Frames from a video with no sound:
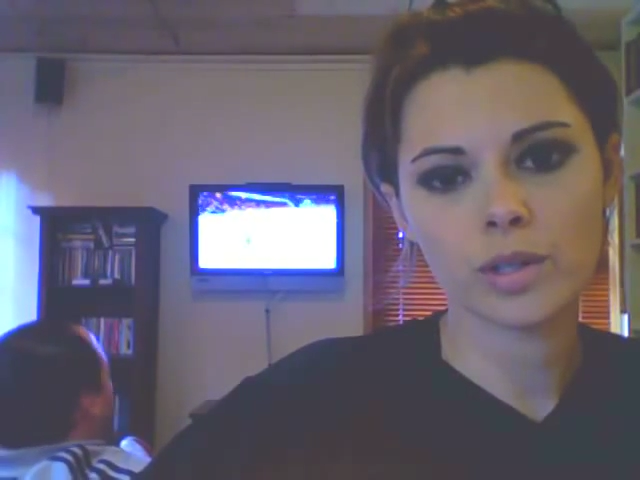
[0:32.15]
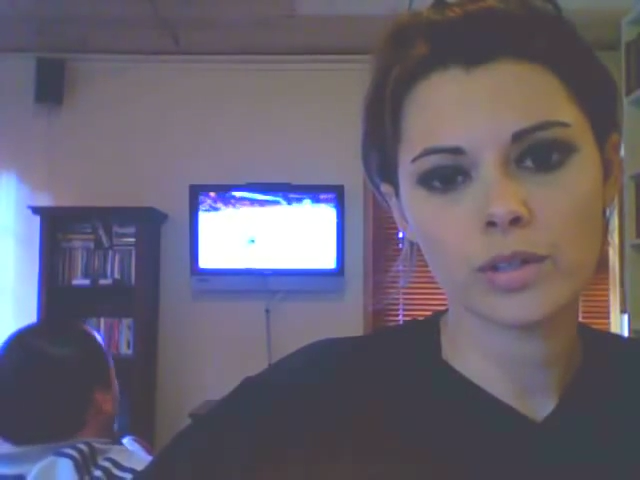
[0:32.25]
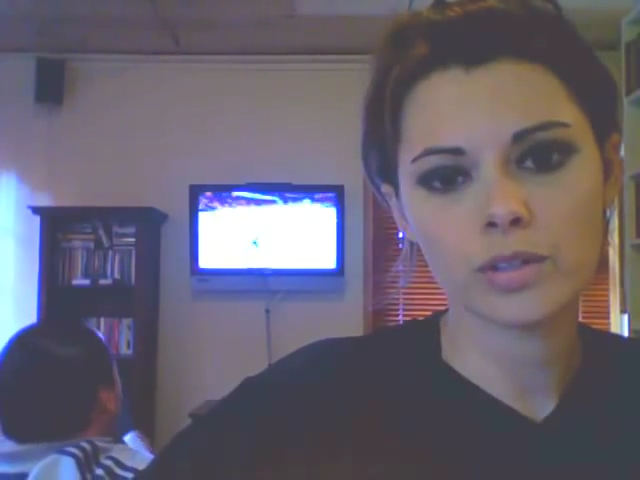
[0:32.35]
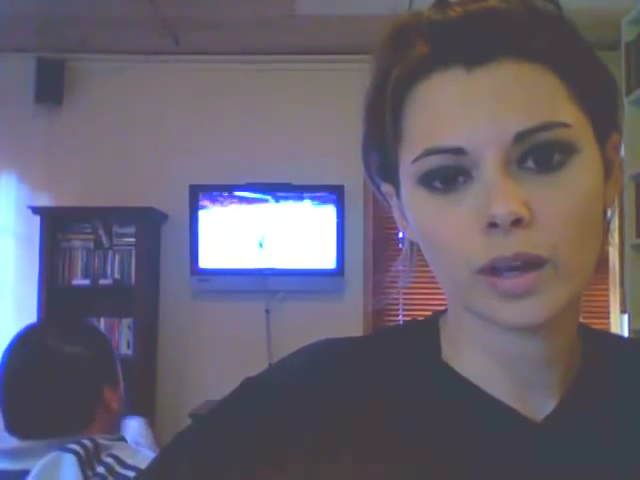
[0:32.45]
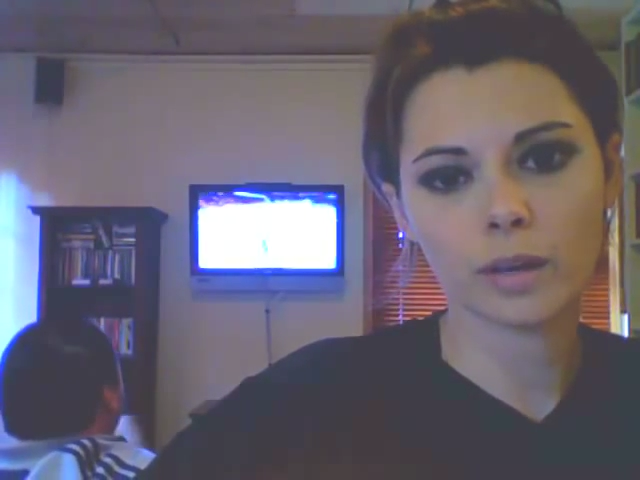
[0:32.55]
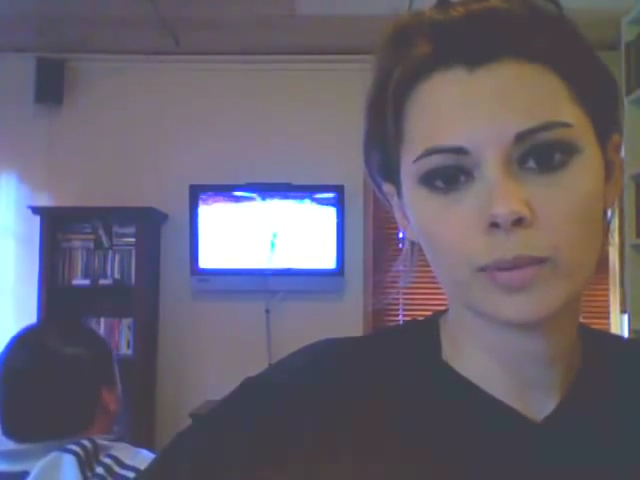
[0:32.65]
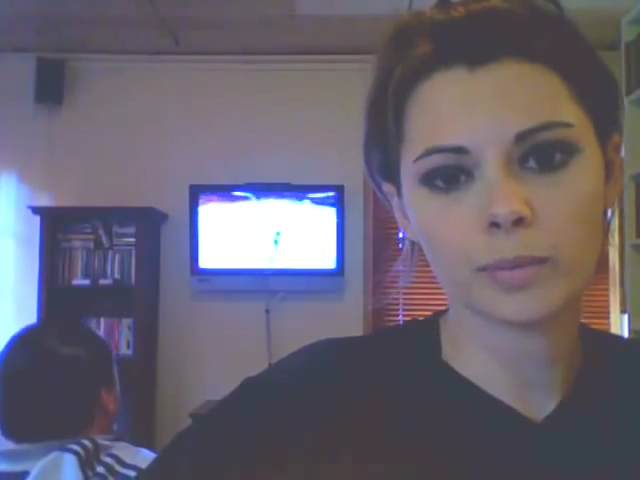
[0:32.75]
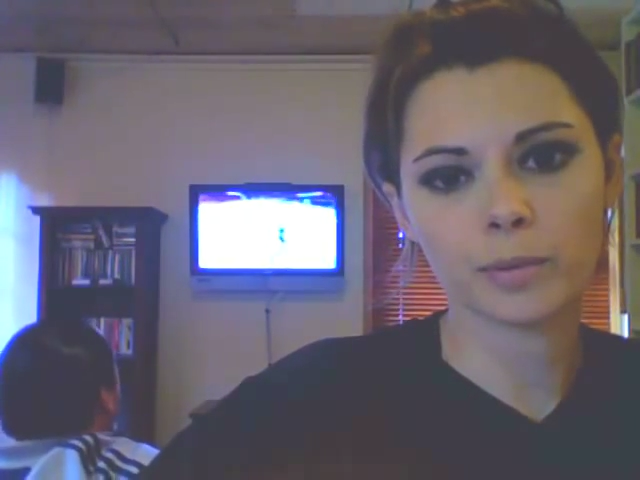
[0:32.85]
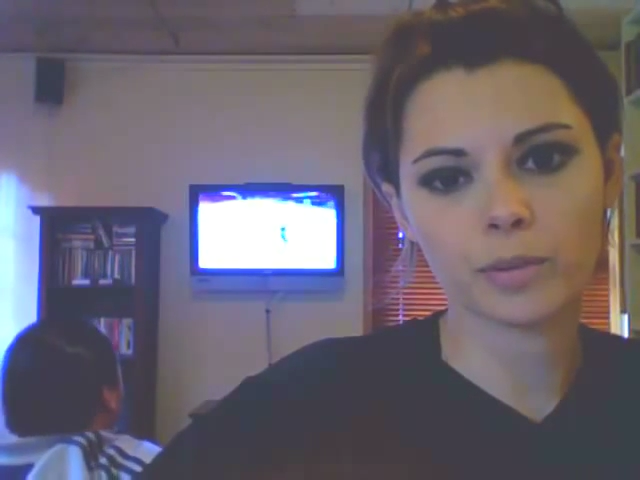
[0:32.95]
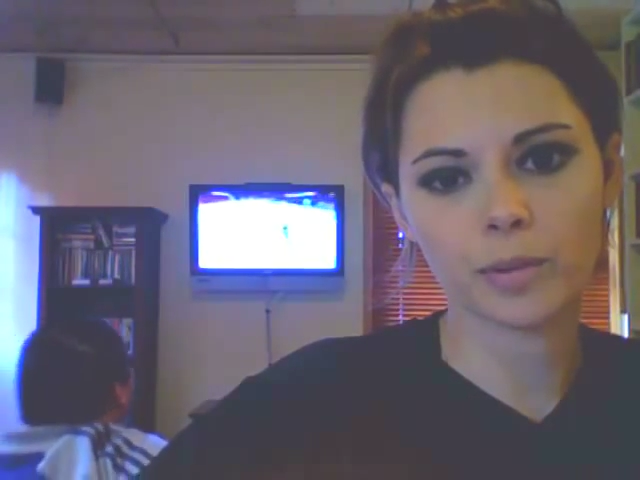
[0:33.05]
suck
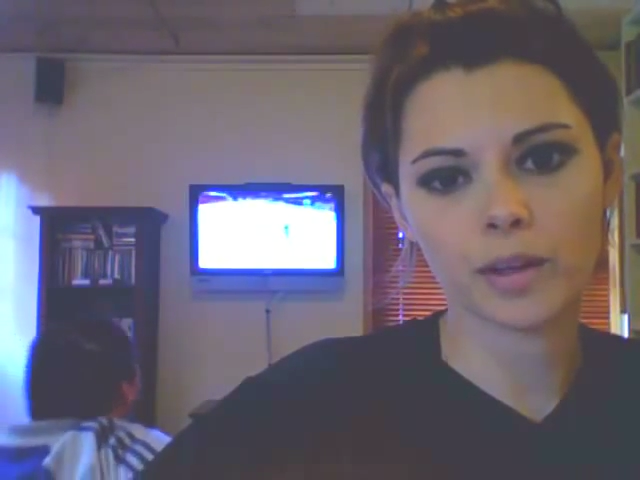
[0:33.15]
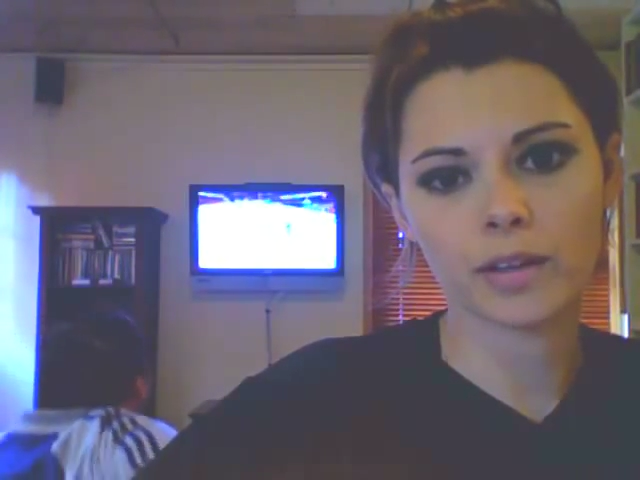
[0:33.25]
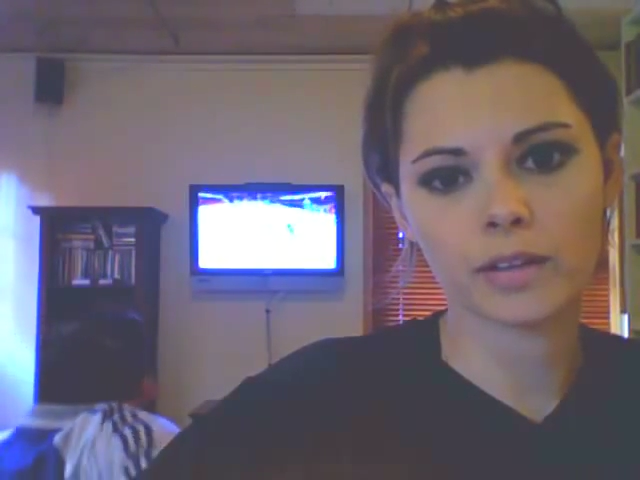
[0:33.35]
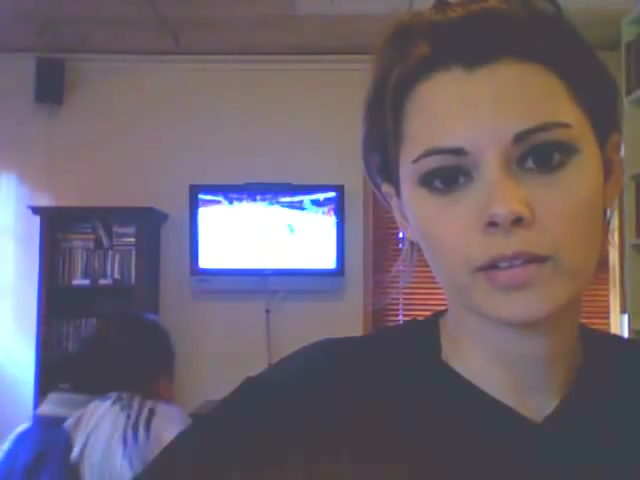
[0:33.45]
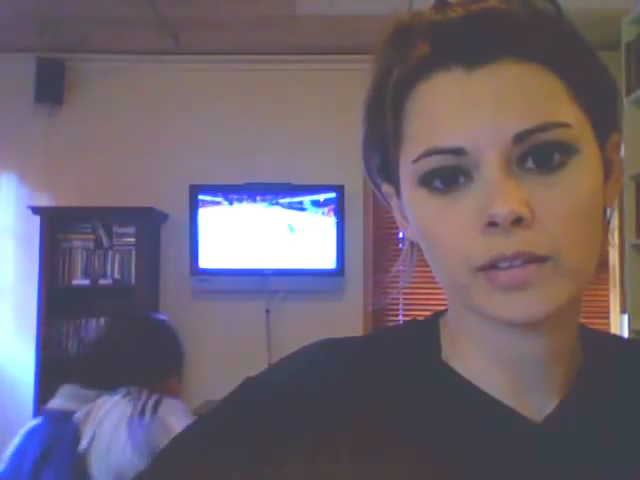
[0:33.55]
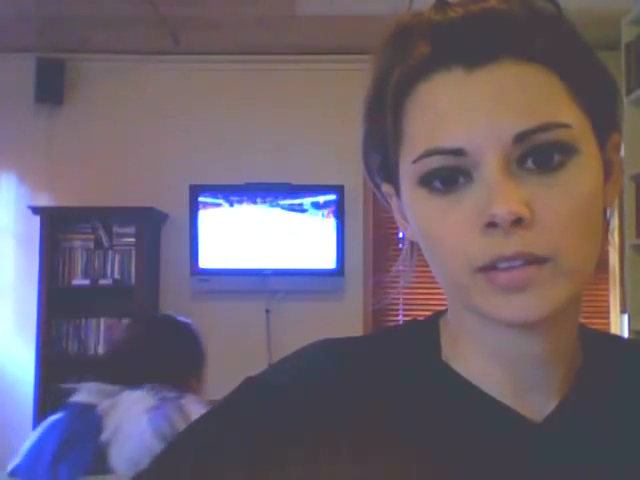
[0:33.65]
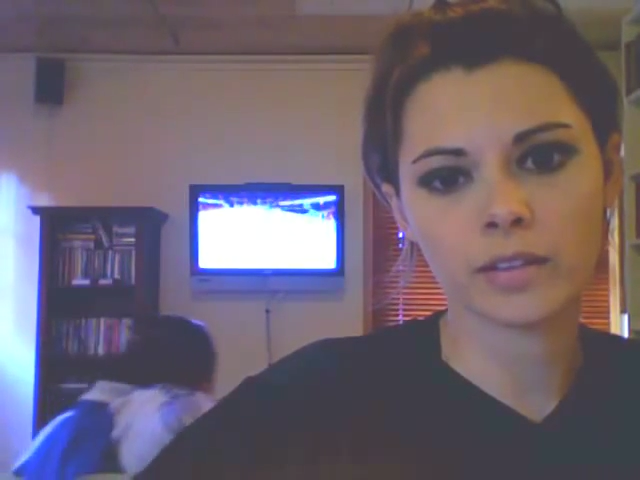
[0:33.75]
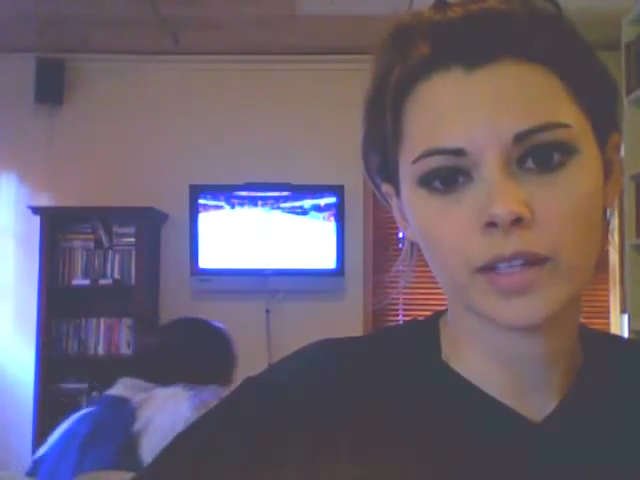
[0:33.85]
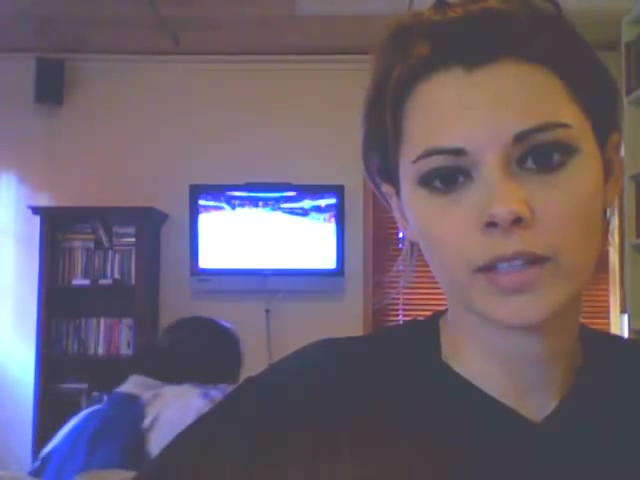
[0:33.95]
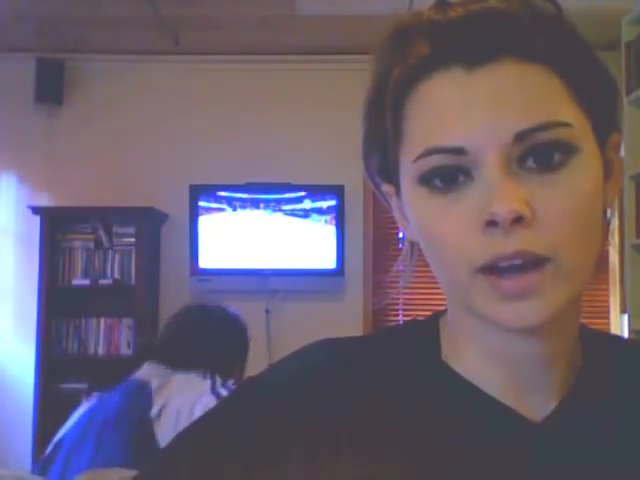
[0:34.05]
people's blood until
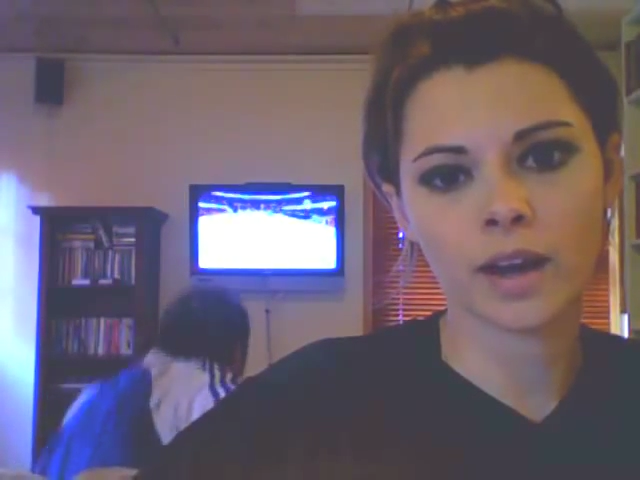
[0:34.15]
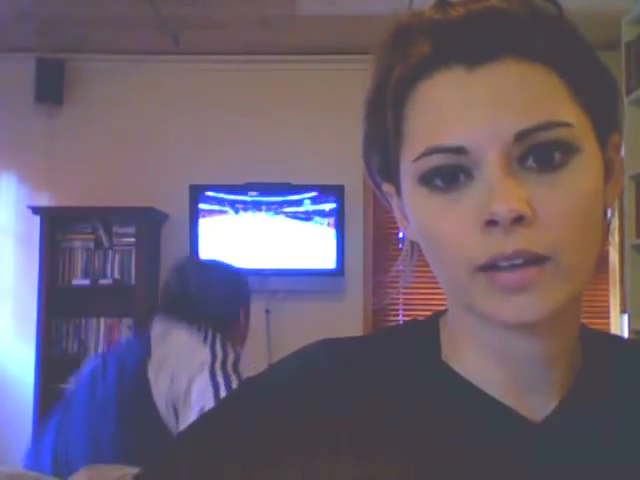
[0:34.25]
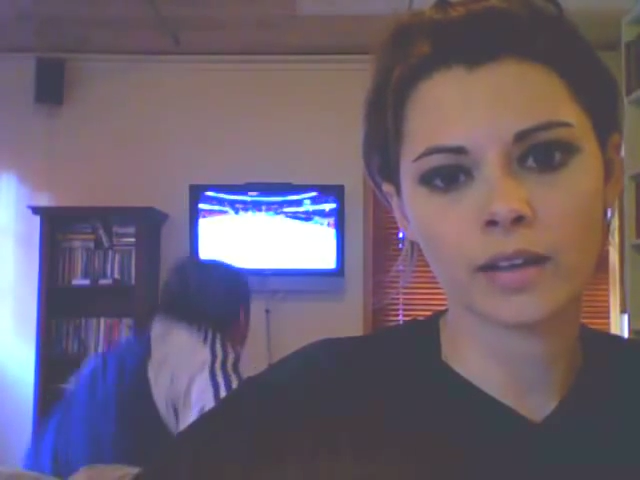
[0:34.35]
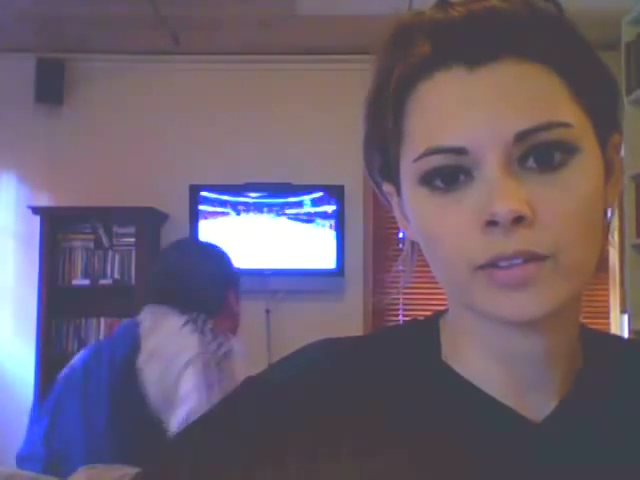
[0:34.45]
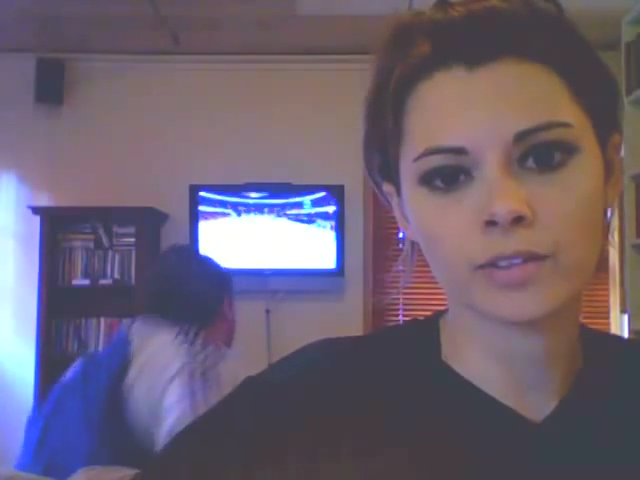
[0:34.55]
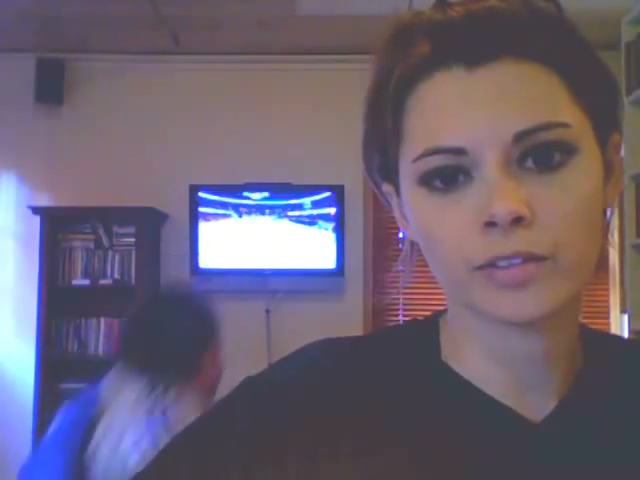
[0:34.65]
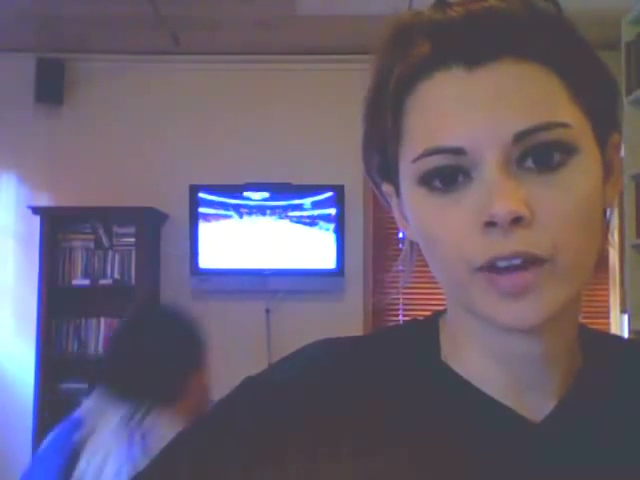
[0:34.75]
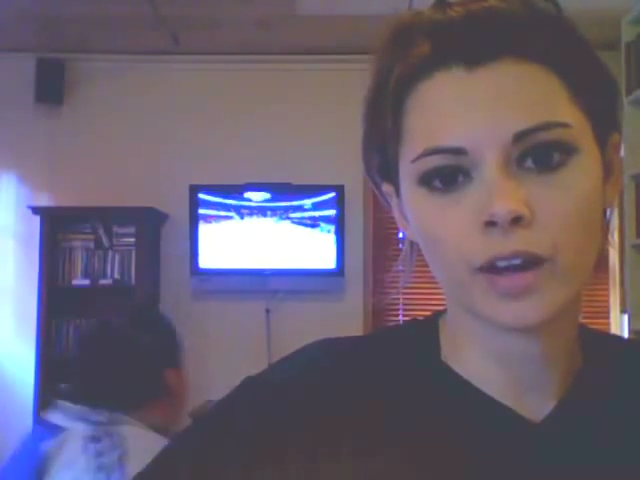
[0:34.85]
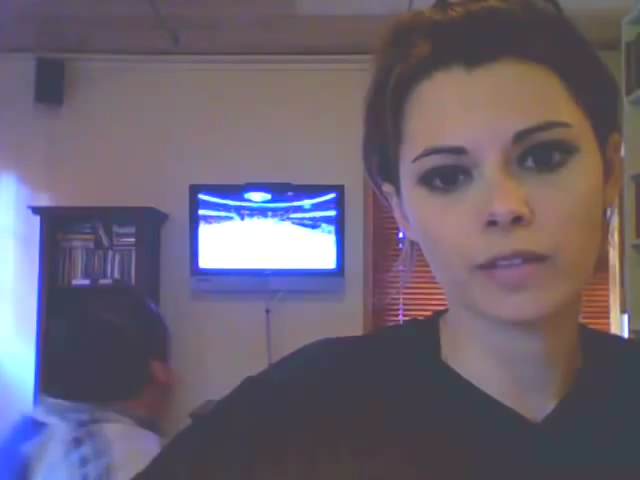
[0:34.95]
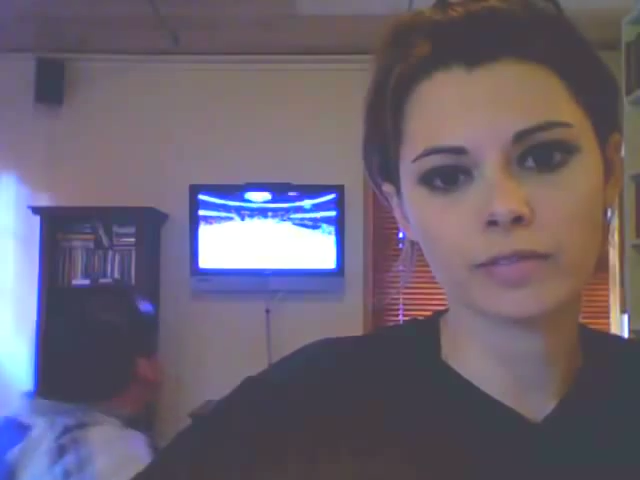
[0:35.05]
they die to survive,